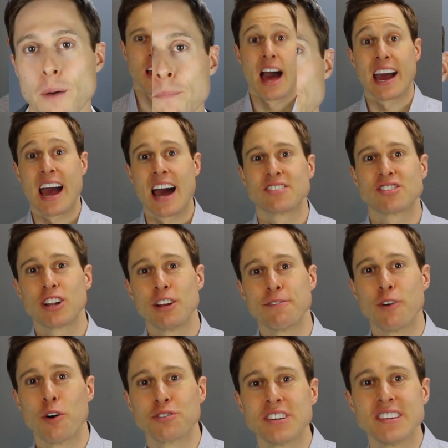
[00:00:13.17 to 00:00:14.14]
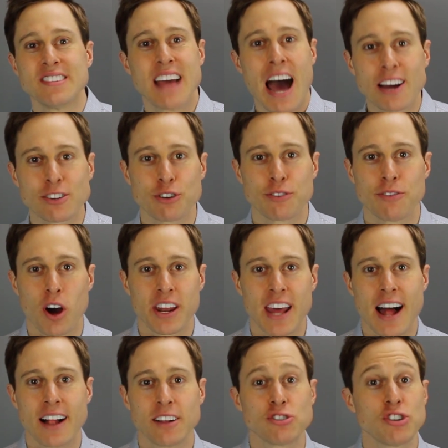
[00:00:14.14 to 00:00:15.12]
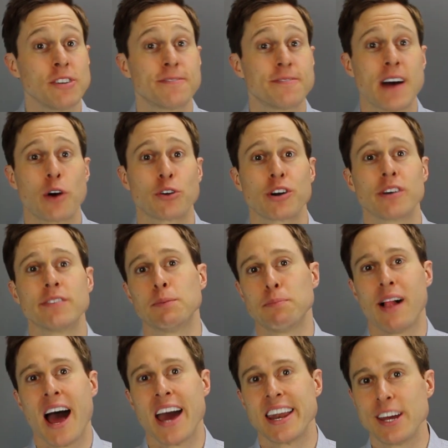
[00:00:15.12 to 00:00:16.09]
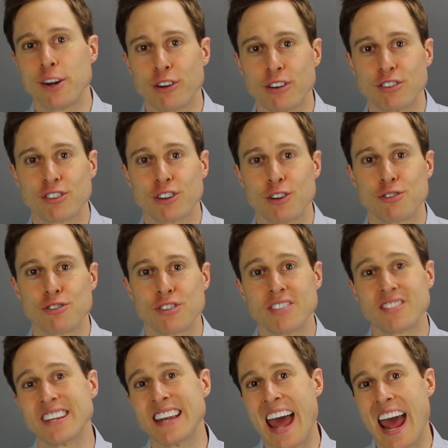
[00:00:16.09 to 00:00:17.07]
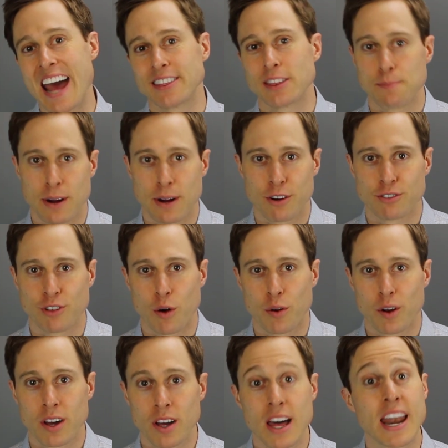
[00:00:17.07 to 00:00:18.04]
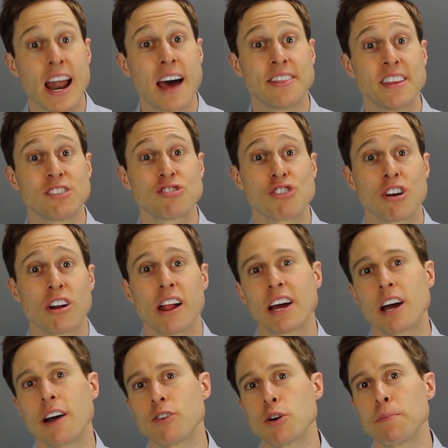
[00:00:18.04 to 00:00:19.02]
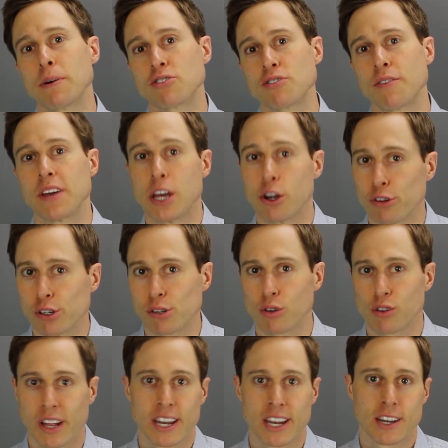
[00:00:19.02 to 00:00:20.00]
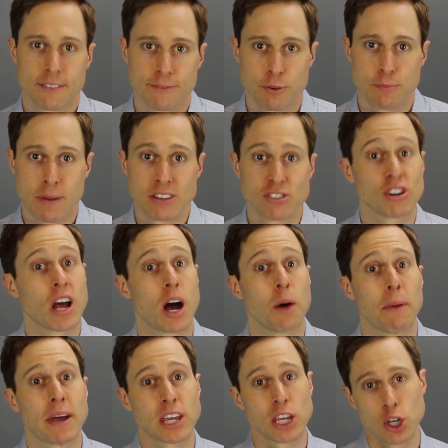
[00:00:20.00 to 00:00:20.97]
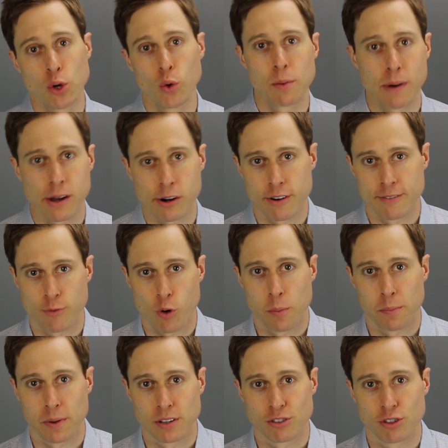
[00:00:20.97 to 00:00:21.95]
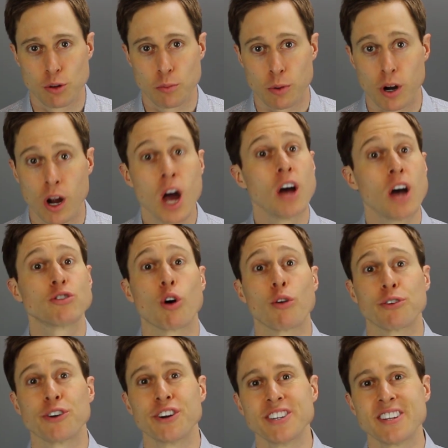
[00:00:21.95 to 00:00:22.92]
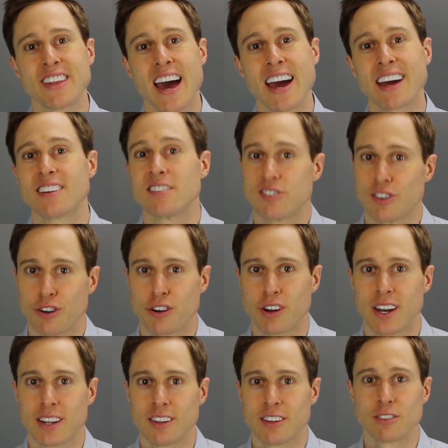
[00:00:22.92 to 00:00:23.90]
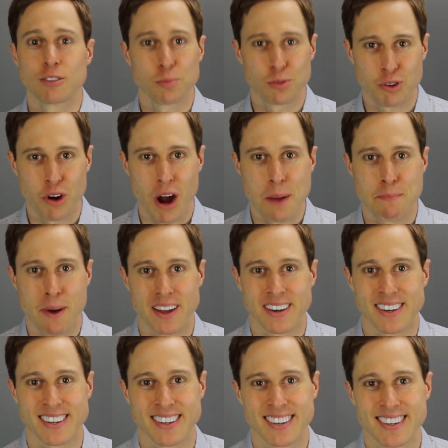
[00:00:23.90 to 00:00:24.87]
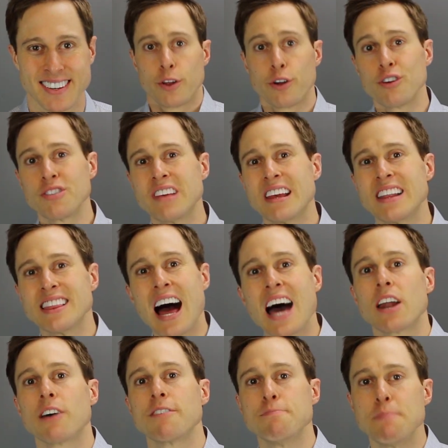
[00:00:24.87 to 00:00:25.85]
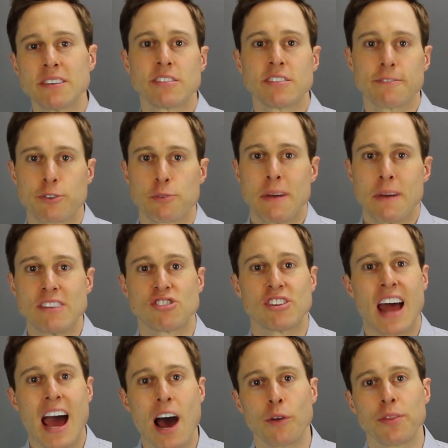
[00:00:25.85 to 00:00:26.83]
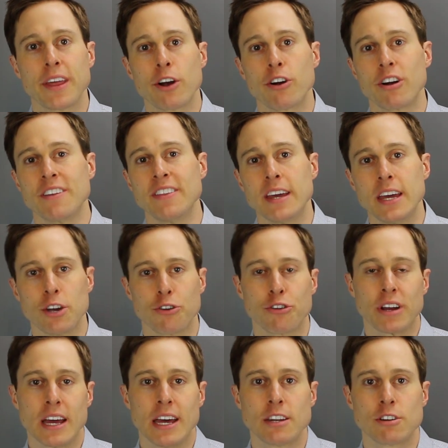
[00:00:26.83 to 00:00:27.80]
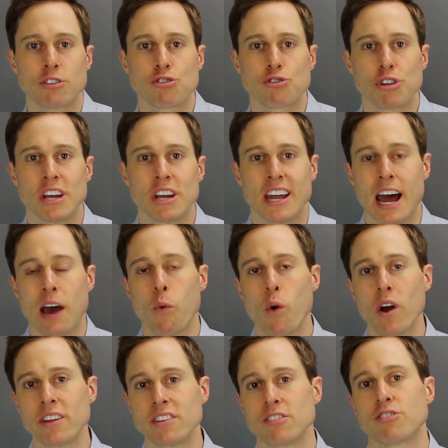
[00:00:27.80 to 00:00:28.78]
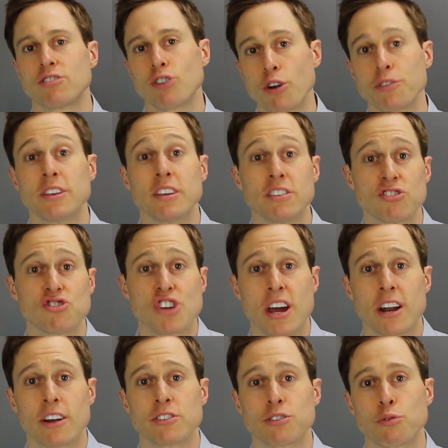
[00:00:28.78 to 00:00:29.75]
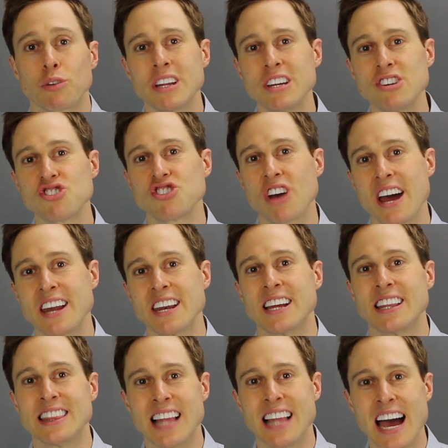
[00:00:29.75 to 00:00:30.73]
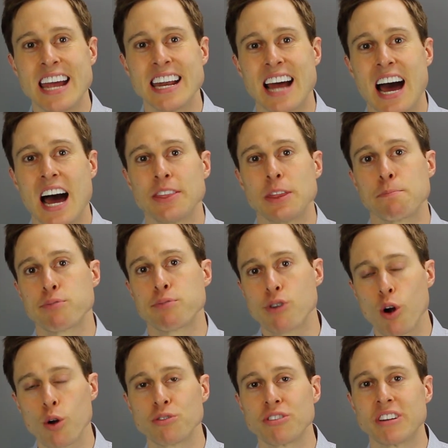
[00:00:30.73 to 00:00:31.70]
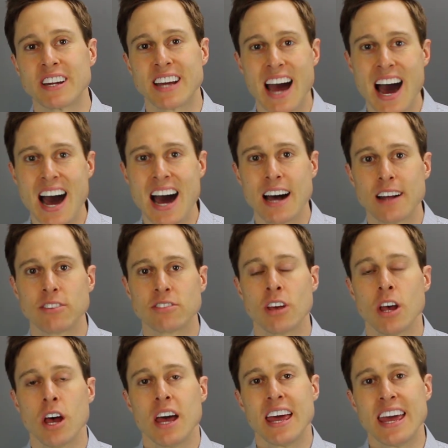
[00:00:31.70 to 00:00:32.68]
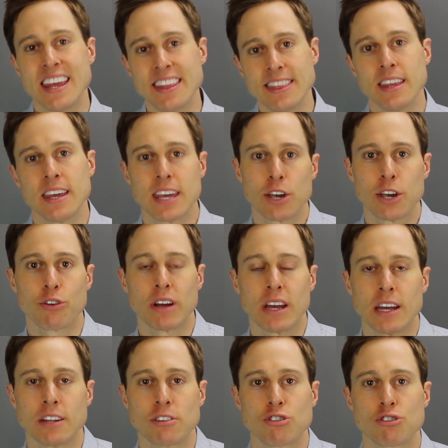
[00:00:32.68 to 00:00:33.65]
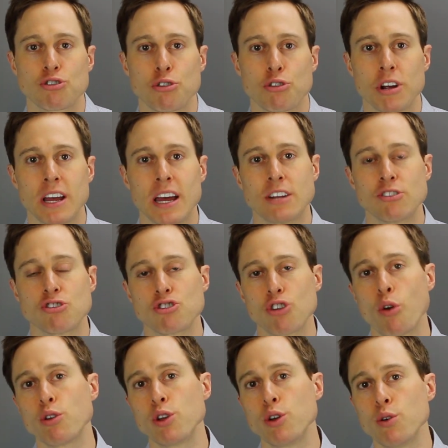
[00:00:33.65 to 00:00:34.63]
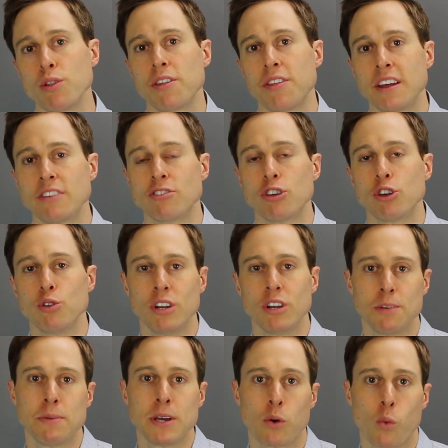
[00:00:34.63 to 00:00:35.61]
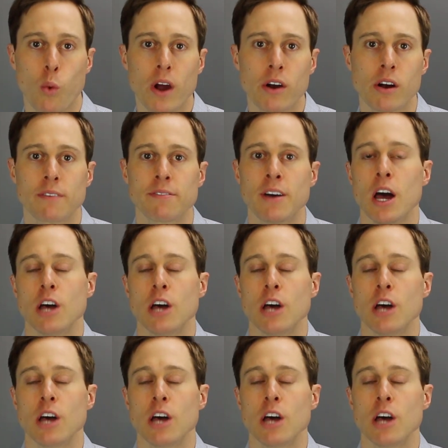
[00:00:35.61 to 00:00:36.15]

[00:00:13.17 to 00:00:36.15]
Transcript: Hi guys, Cliff Olson, doctor of audiology and founder of Applied Hearing Solutions in Anthem, Arizona. And on this channel, I cover a bunch of hearing related information to help make you a better informed consumer. So if you're into that, consider hitting the subscribe button. There is a lot of misinformation out there in the hearing industry, and I wanted to start this channel to really shine a light on the pros and cons in the hearing industry and show you the things that you need to be aware of